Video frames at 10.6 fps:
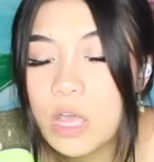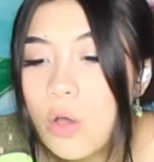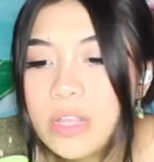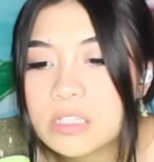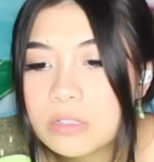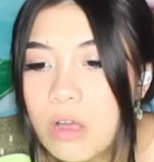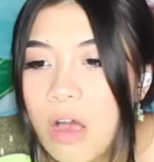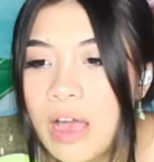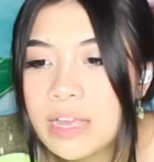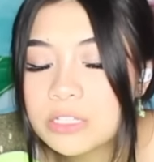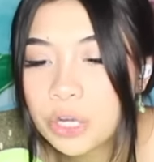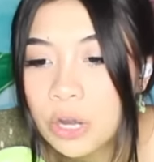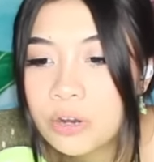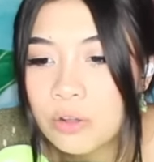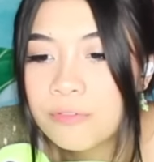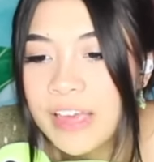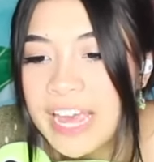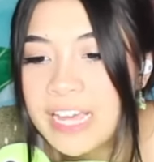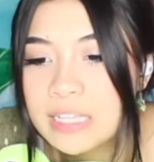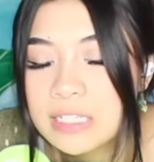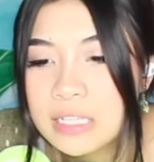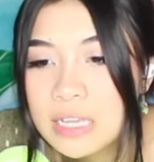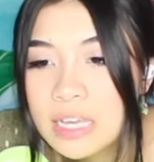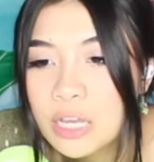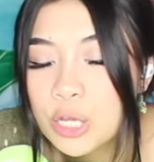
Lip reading: No, it's not, turtle face.